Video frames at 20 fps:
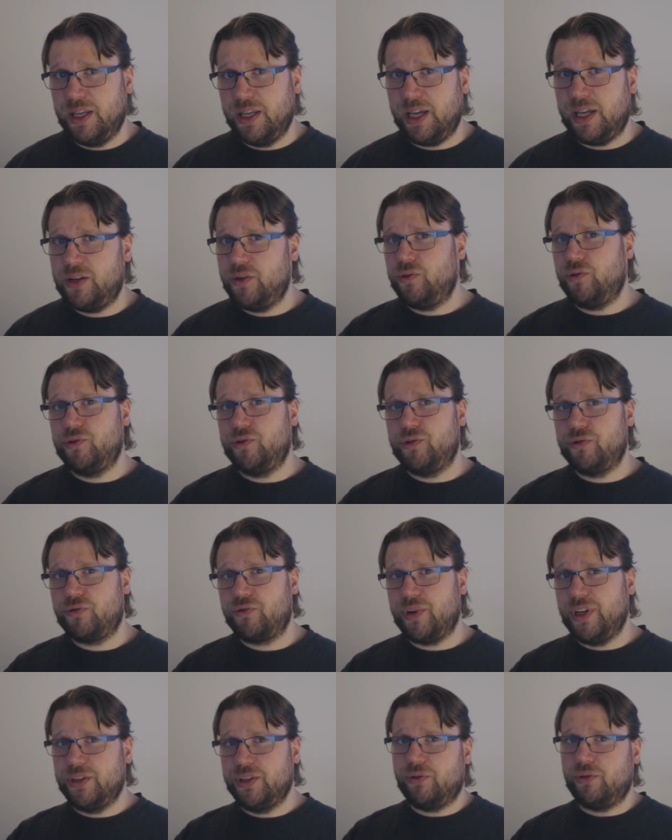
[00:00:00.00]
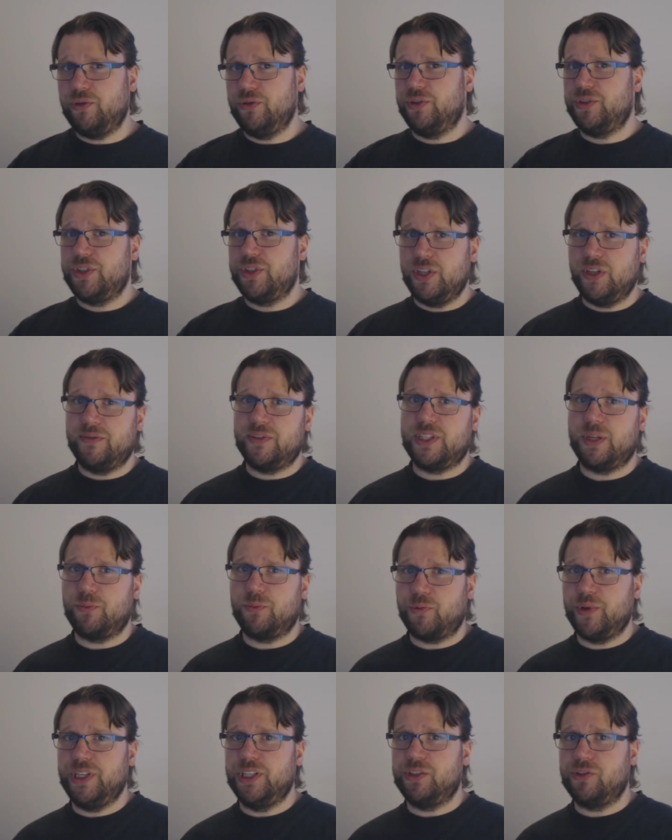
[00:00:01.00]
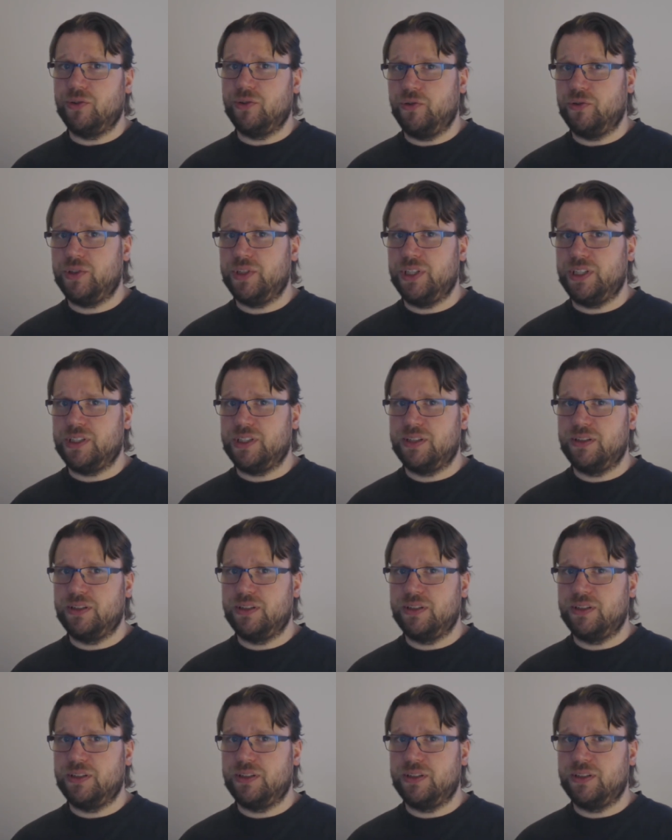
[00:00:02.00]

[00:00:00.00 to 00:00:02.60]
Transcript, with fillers: and also try to conserve some resources